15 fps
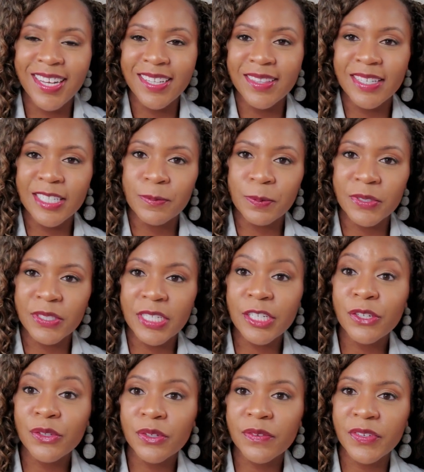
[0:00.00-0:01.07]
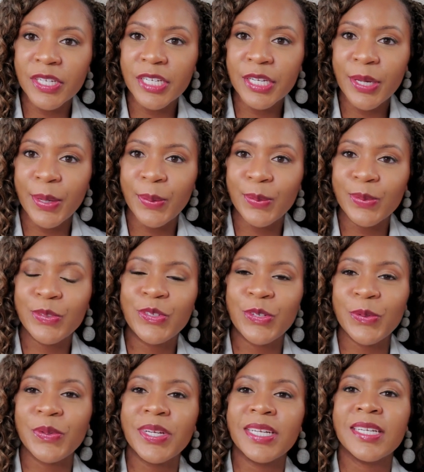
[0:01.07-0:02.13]
this particular video
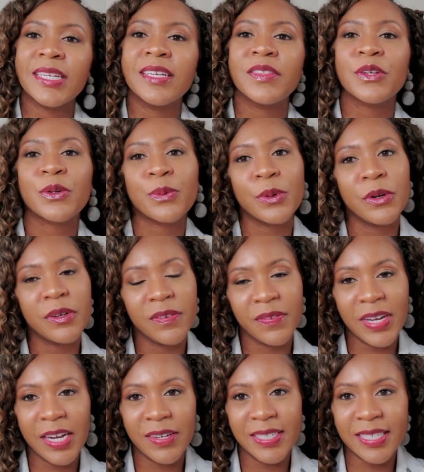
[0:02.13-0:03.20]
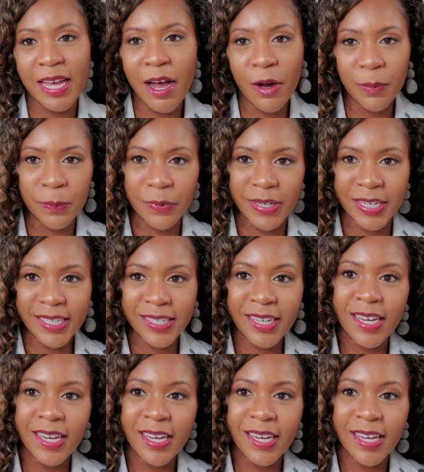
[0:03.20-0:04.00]
during the coronavirus outbreak.